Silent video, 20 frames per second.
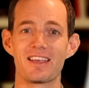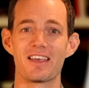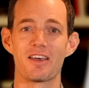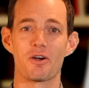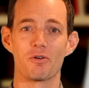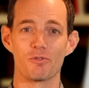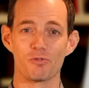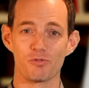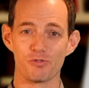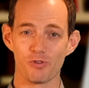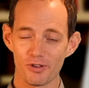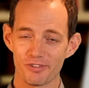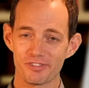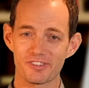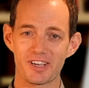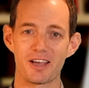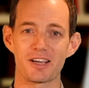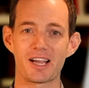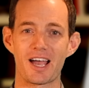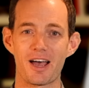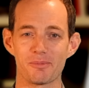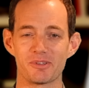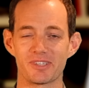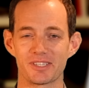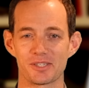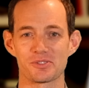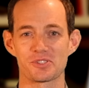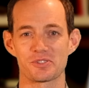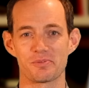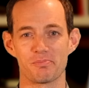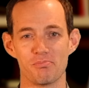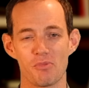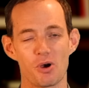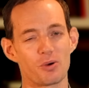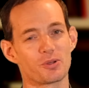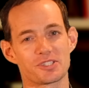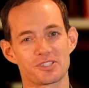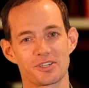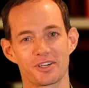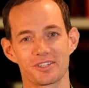Wolfgang Amadeus
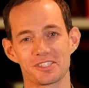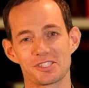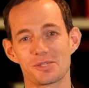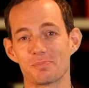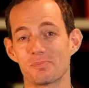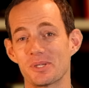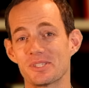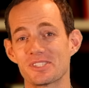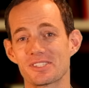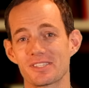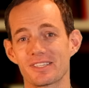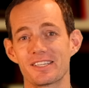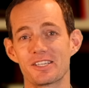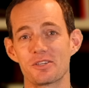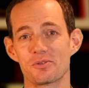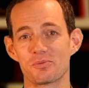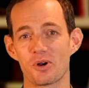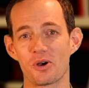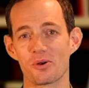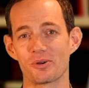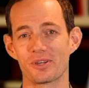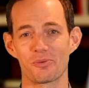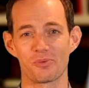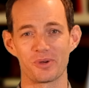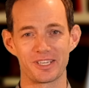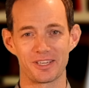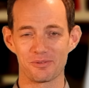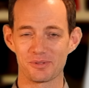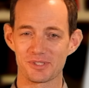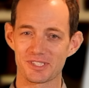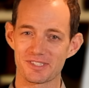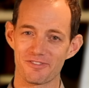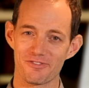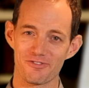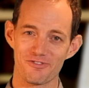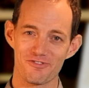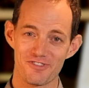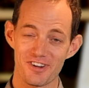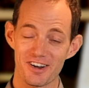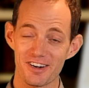Mozart. It's a piece that he wrote when he was
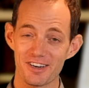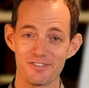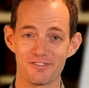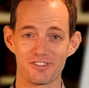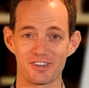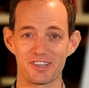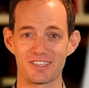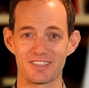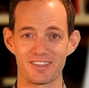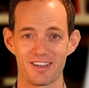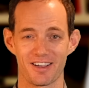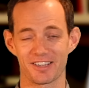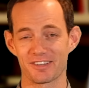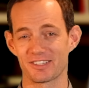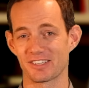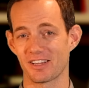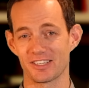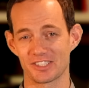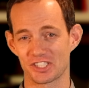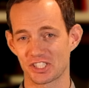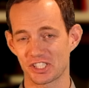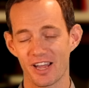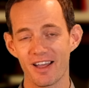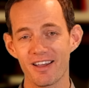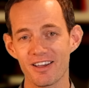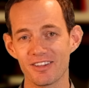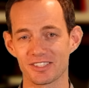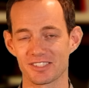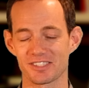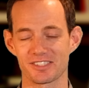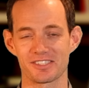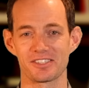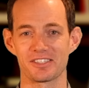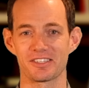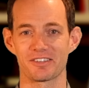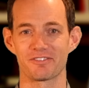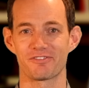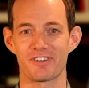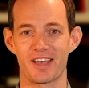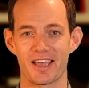very, very young, and a child still,
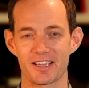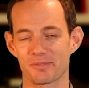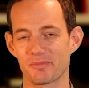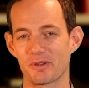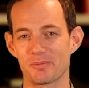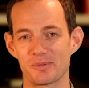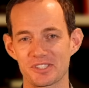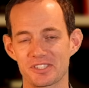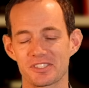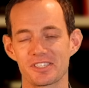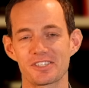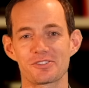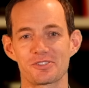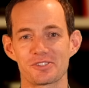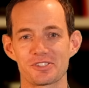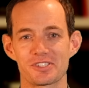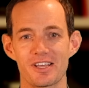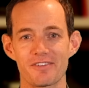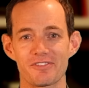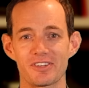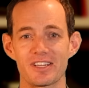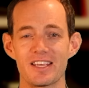in fact, maybe 6 or 7.